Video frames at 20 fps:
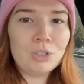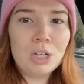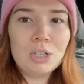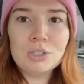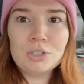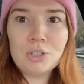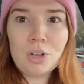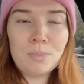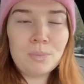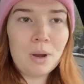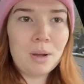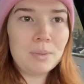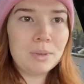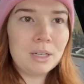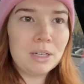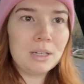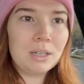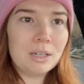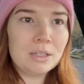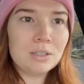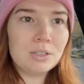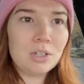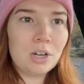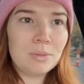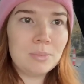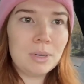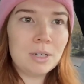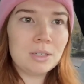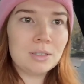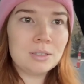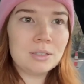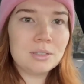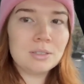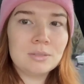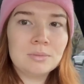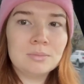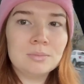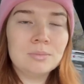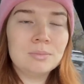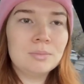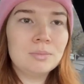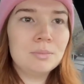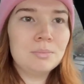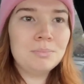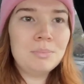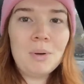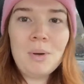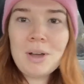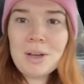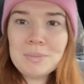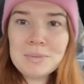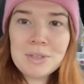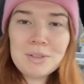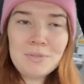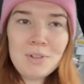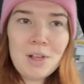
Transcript: So I'm probably gonna get Starbucks. But welcome to the